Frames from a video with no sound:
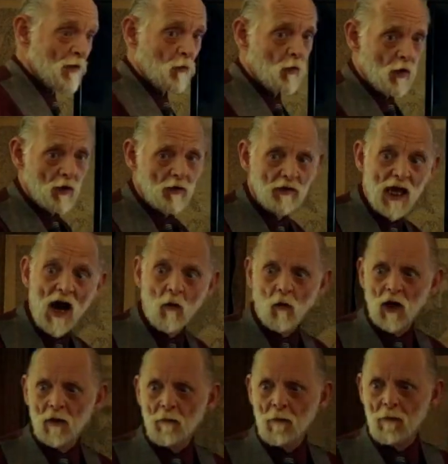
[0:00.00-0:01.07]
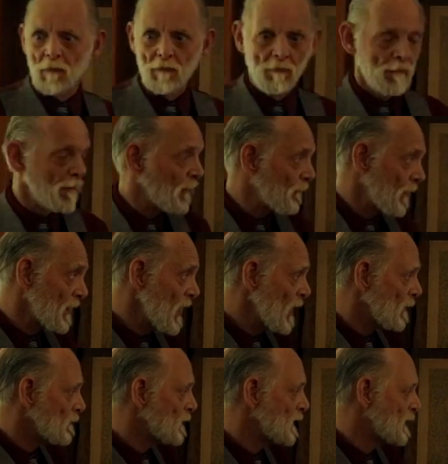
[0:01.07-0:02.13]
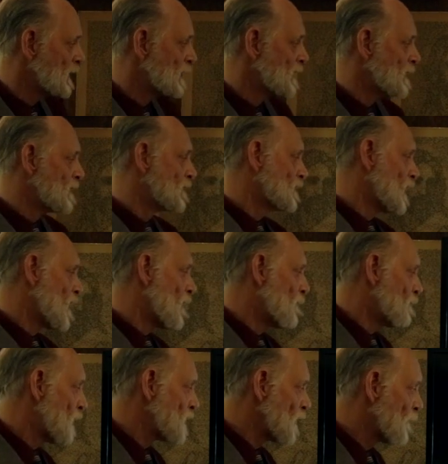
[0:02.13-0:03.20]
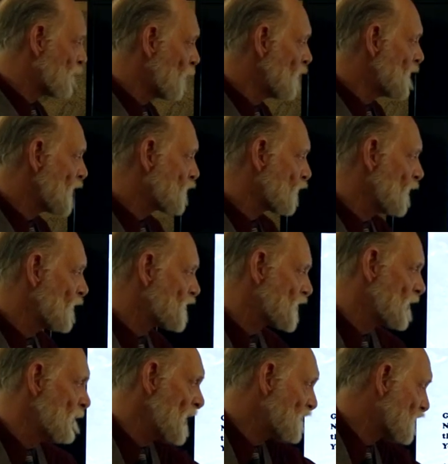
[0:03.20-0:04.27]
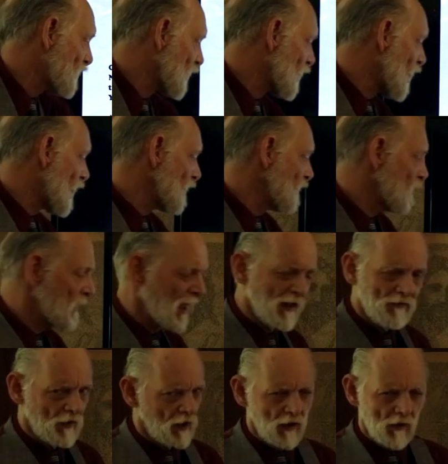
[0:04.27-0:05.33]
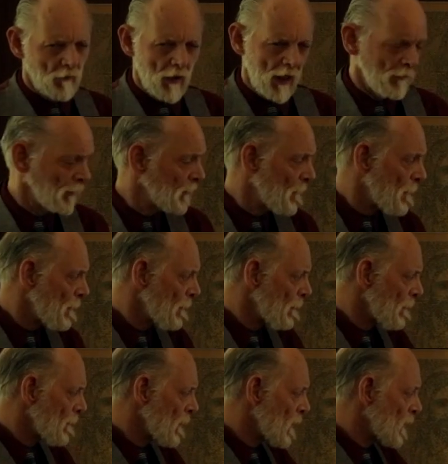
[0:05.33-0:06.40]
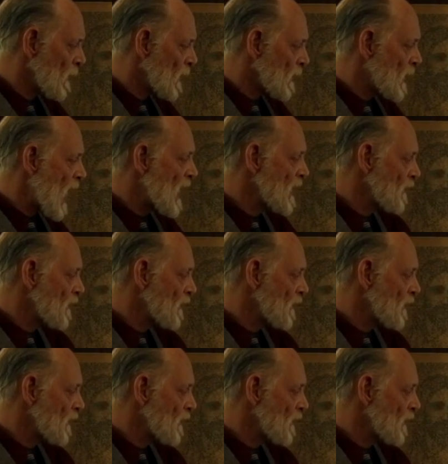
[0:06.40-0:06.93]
a word. Now what? Let's find out. But the fruit of the tree which is in the midst of the garden, that's not in the Bible. God